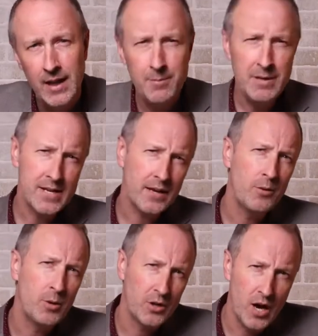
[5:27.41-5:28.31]
Let me tell
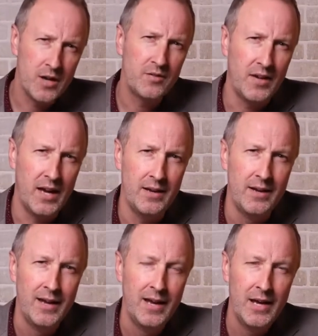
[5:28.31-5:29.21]
you what God
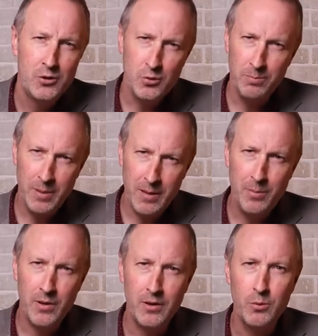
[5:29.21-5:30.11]
said to a
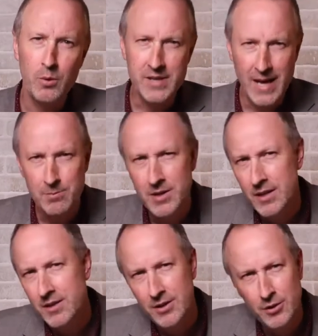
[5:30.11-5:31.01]
people who were
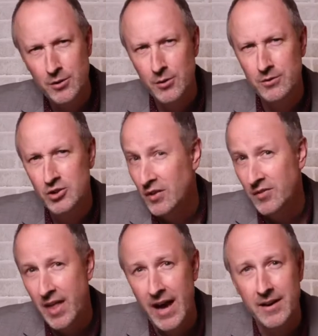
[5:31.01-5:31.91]
tempted to do
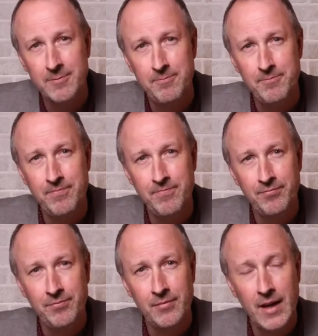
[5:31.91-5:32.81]
just that.
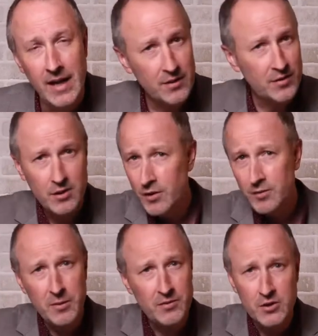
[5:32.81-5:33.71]
It's a
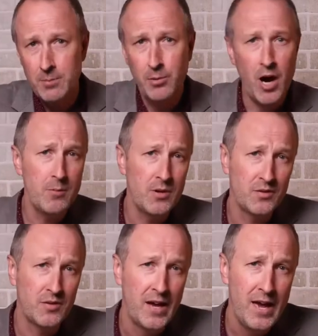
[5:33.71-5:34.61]
Christmas tree
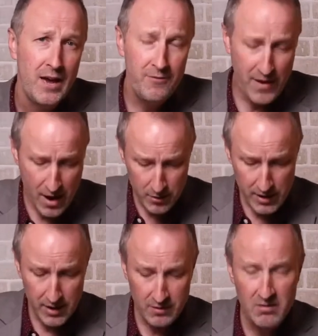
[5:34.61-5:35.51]
promise
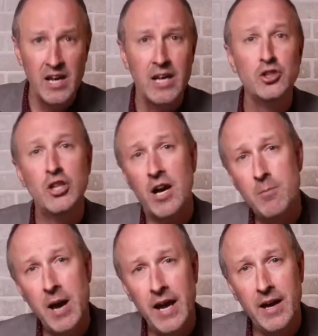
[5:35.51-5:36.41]
found in
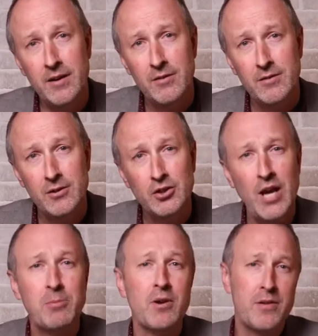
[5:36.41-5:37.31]
Jeremiah
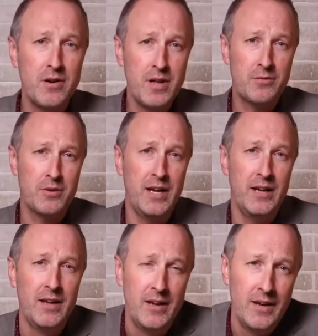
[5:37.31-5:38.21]
chapter
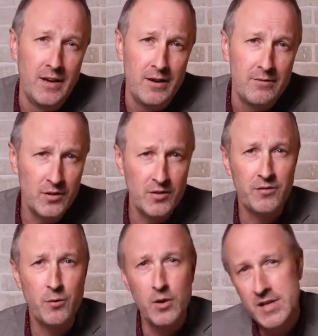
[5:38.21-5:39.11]
33,
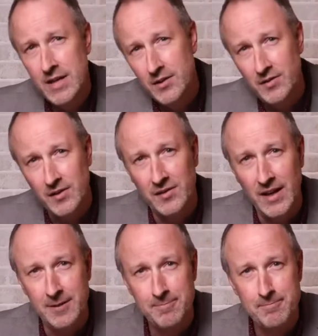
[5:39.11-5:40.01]
verses 14 to
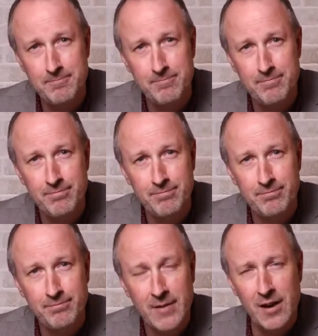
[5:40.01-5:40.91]
16.
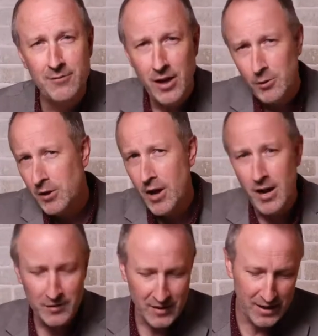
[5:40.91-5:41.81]
Follow
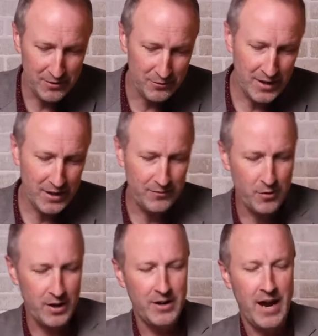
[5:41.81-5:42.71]
along as I read it
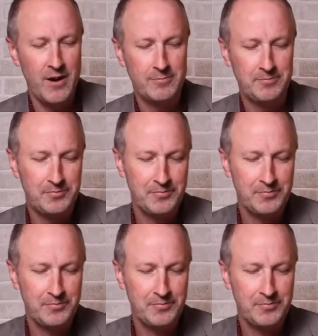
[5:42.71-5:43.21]
for you now.